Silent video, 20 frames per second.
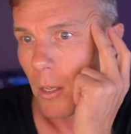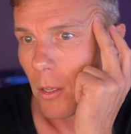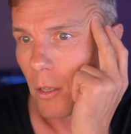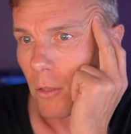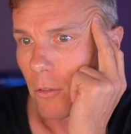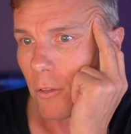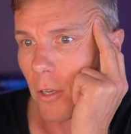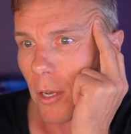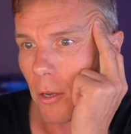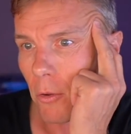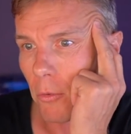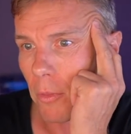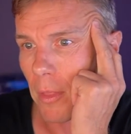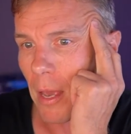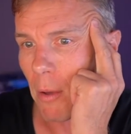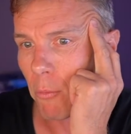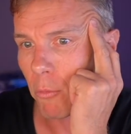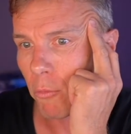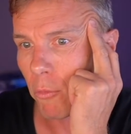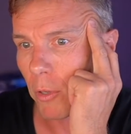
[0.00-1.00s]
So
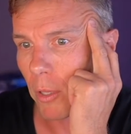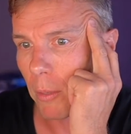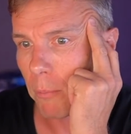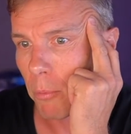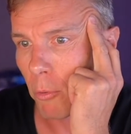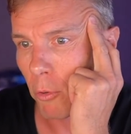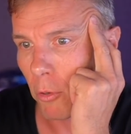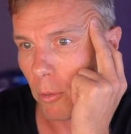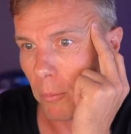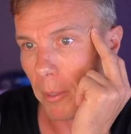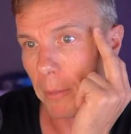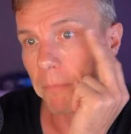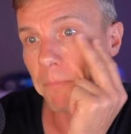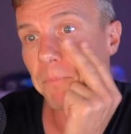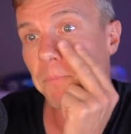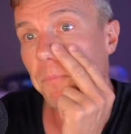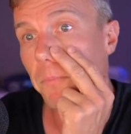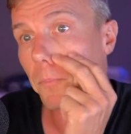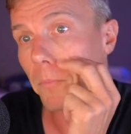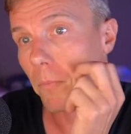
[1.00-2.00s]
that was really important to me.
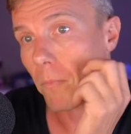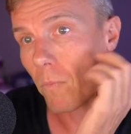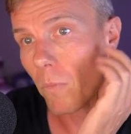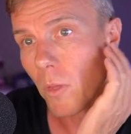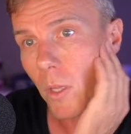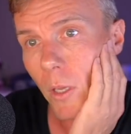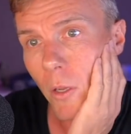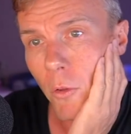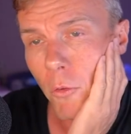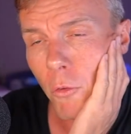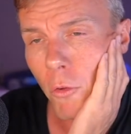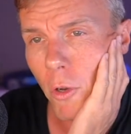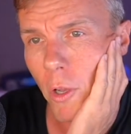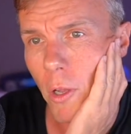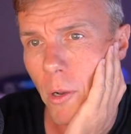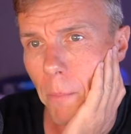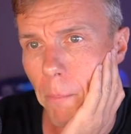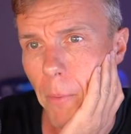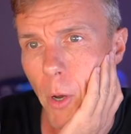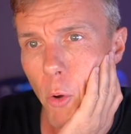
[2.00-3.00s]
I sort of
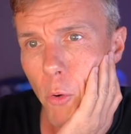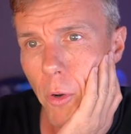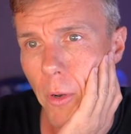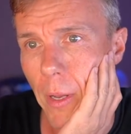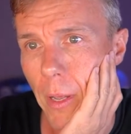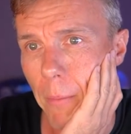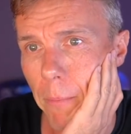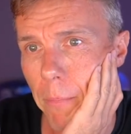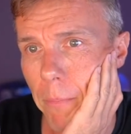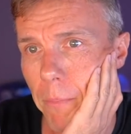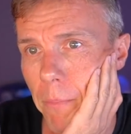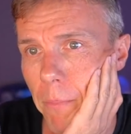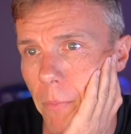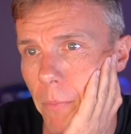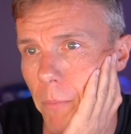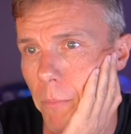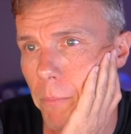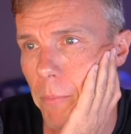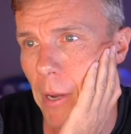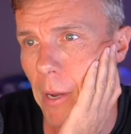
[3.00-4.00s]
got a bolded out
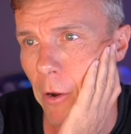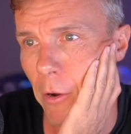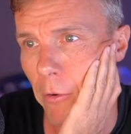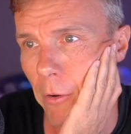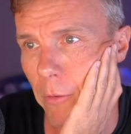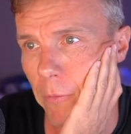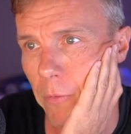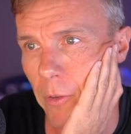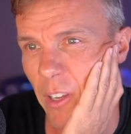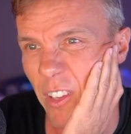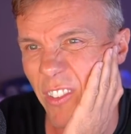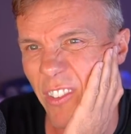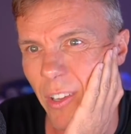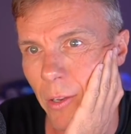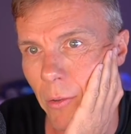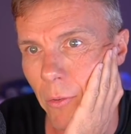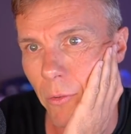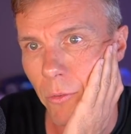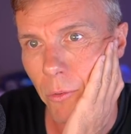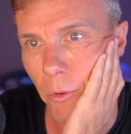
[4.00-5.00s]
paragraph here,
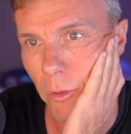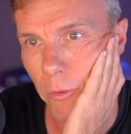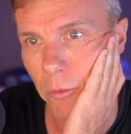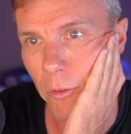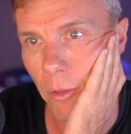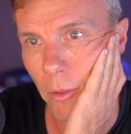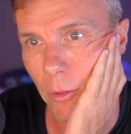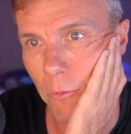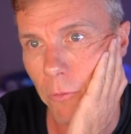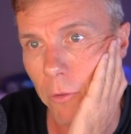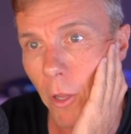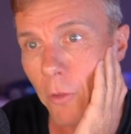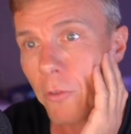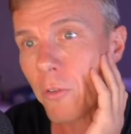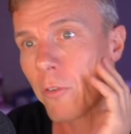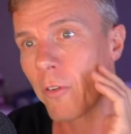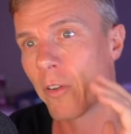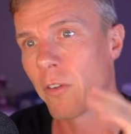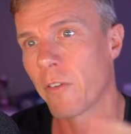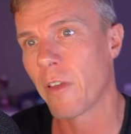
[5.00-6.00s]
sentence, where I said, the
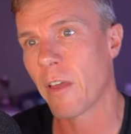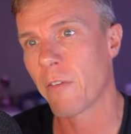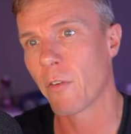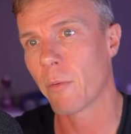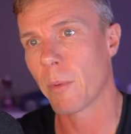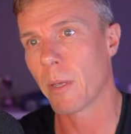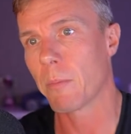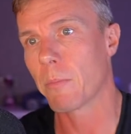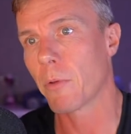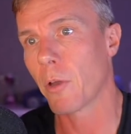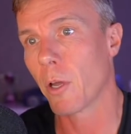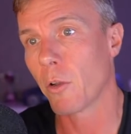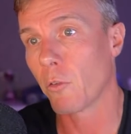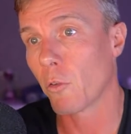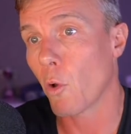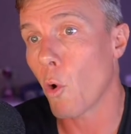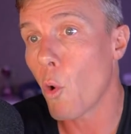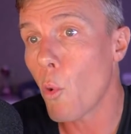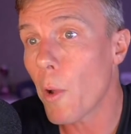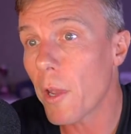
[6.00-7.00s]
philosophy of Have I Been Pwned has
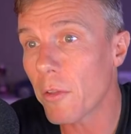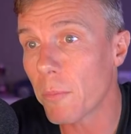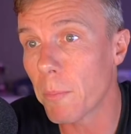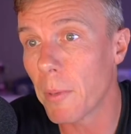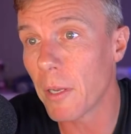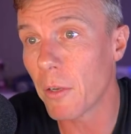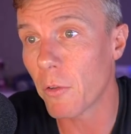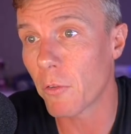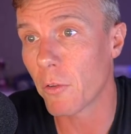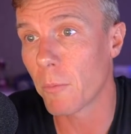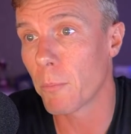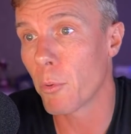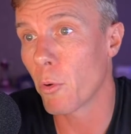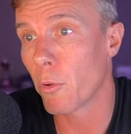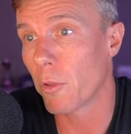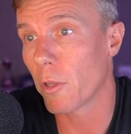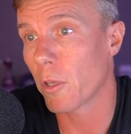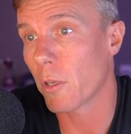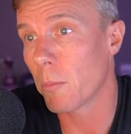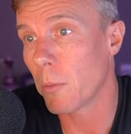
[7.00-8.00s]
always been to
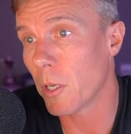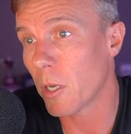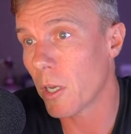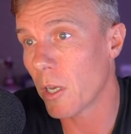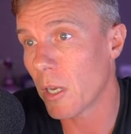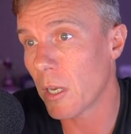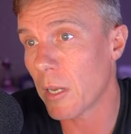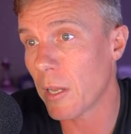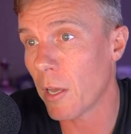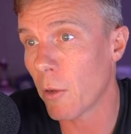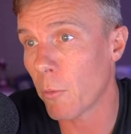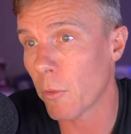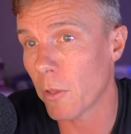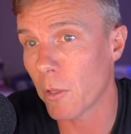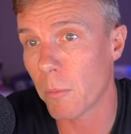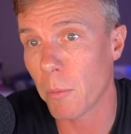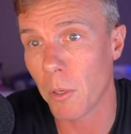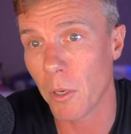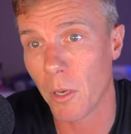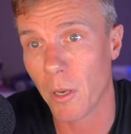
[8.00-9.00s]
support the community. Now I want the
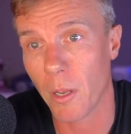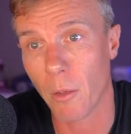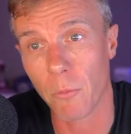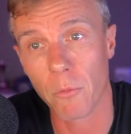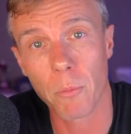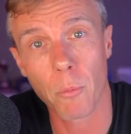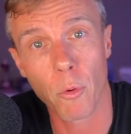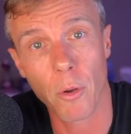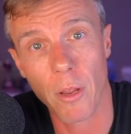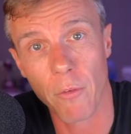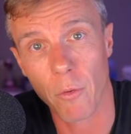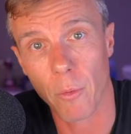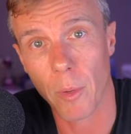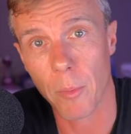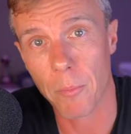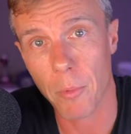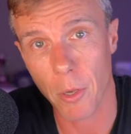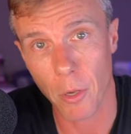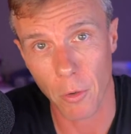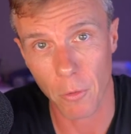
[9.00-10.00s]
community to help support Have I
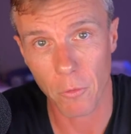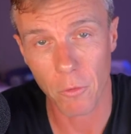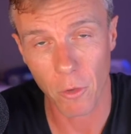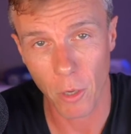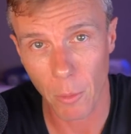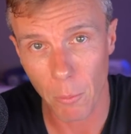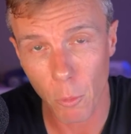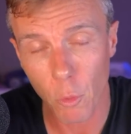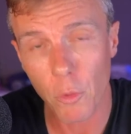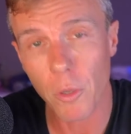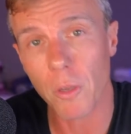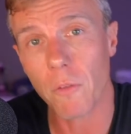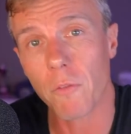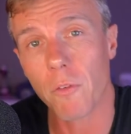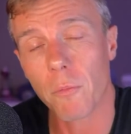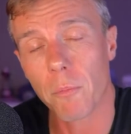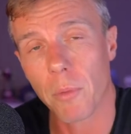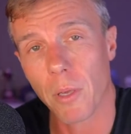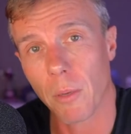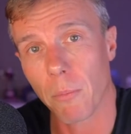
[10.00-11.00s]
Been Pwned. So I'm looking
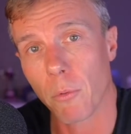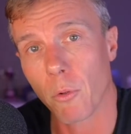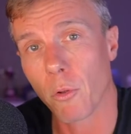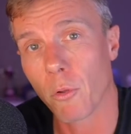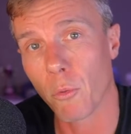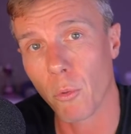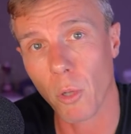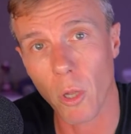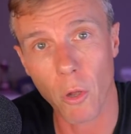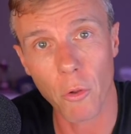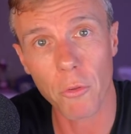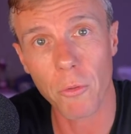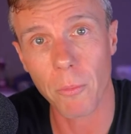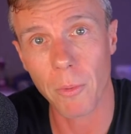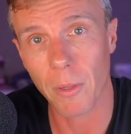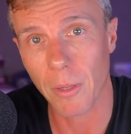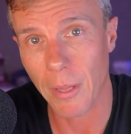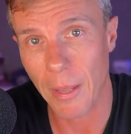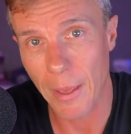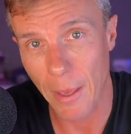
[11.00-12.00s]
for people who will
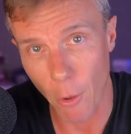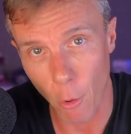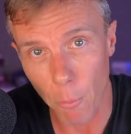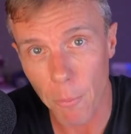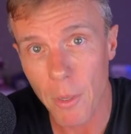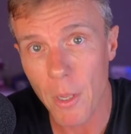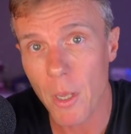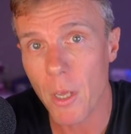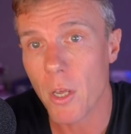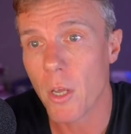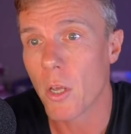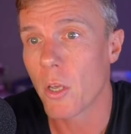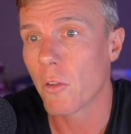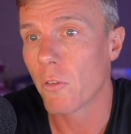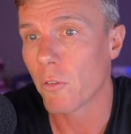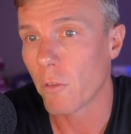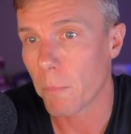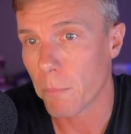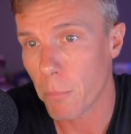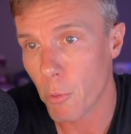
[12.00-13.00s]
ultimately help
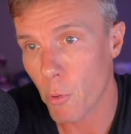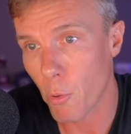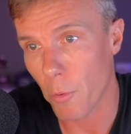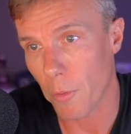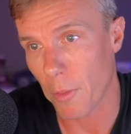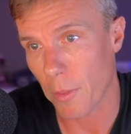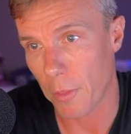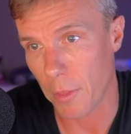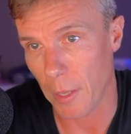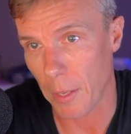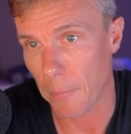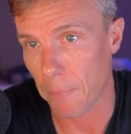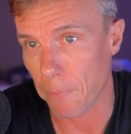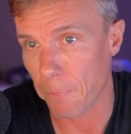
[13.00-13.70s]
support the thing.